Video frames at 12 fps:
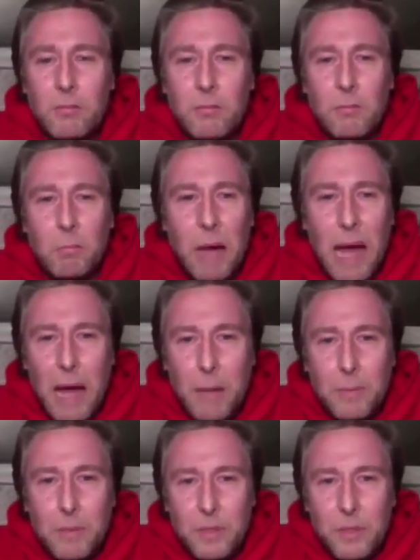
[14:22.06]

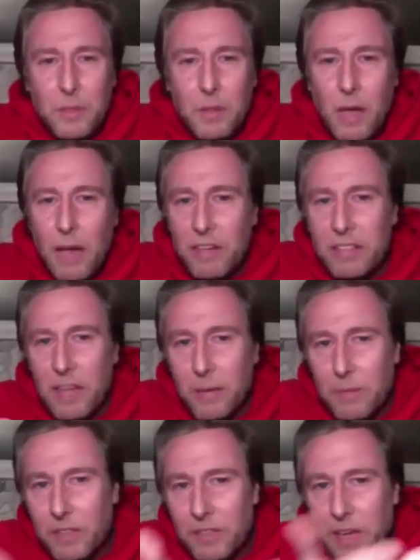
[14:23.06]
maps. Every time
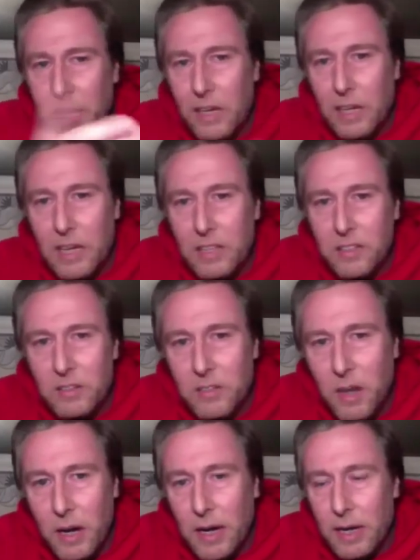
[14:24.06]
you see a Gleason's
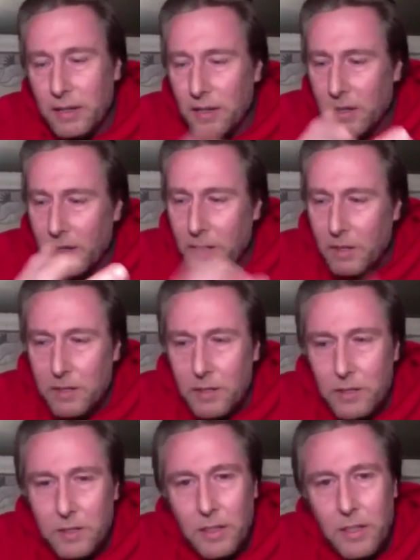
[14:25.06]
going,
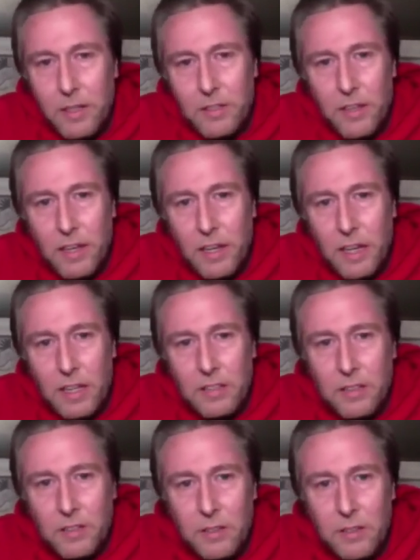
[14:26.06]
still using the
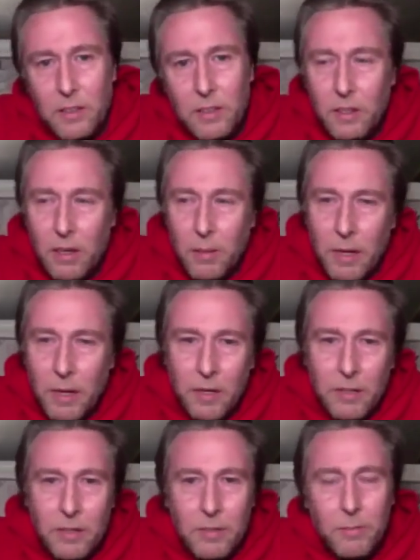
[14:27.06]
Gleasons. Come
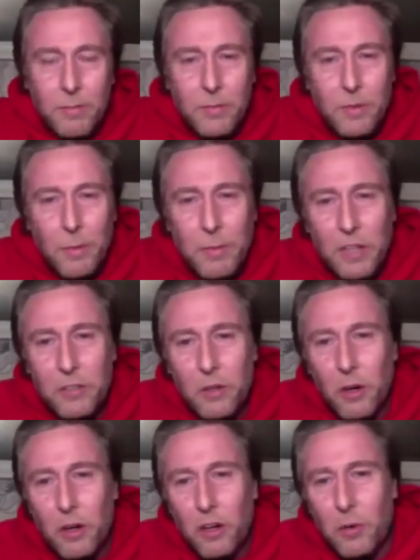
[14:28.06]
on. Somebody
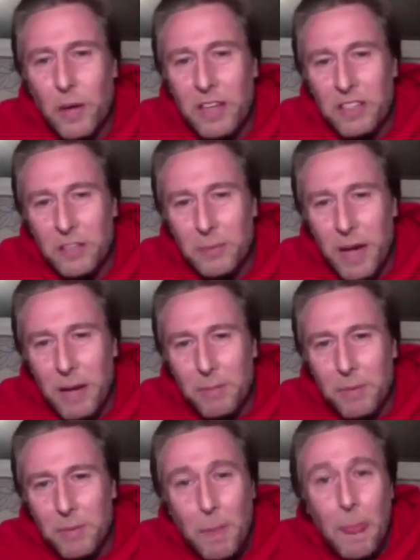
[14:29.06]
draw a corrected
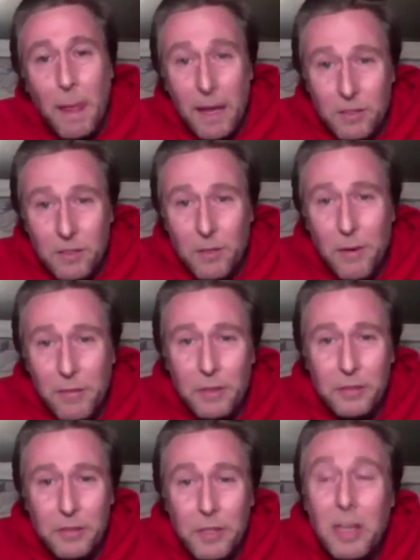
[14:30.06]
map. And some of
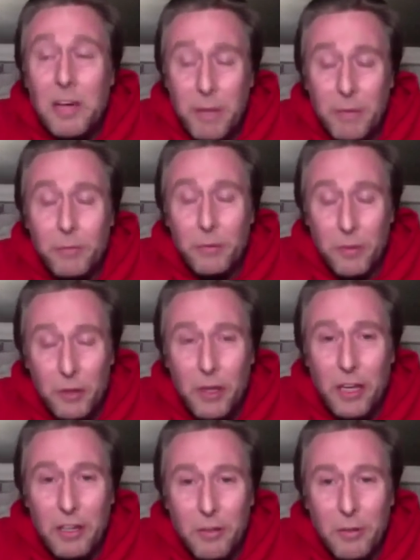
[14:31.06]
us have been
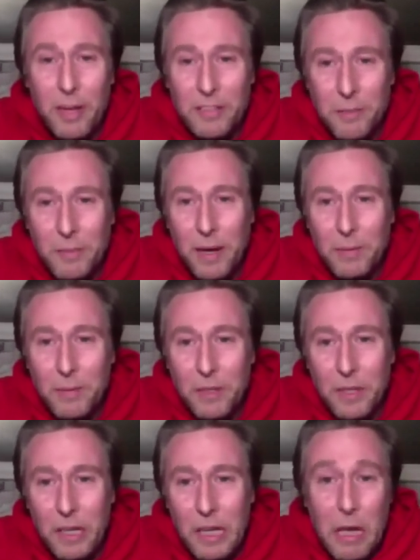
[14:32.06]
drawing corrected maps.
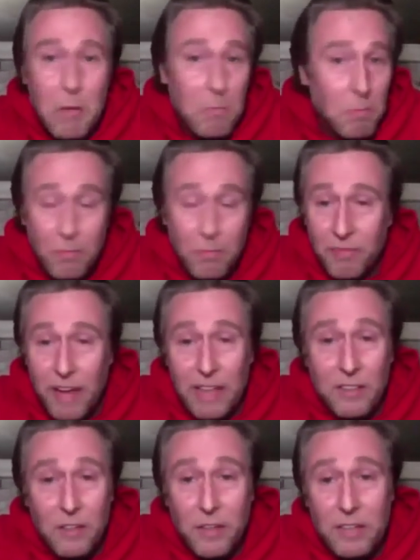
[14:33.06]

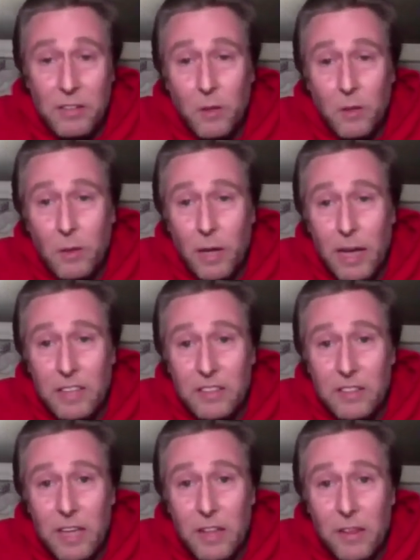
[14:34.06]
Flat Earth Asshole
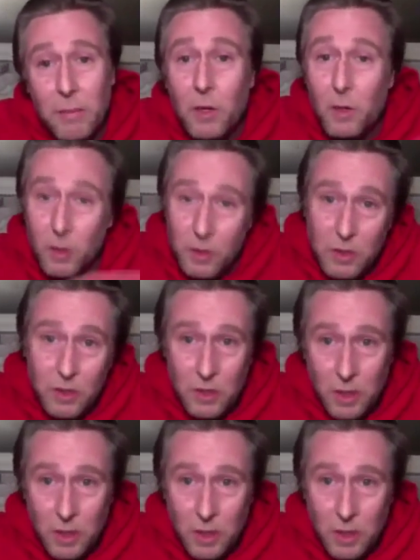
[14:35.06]
hasn't seen them because